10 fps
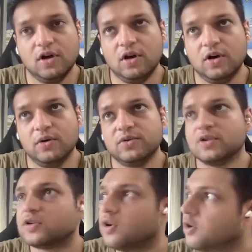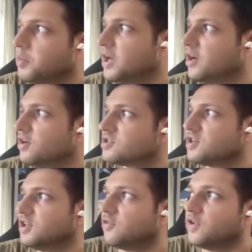The third main
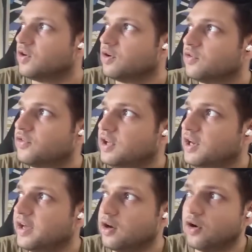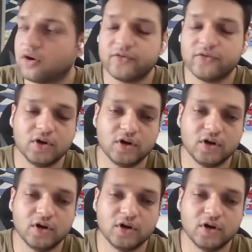industry that we're going to see like a lot of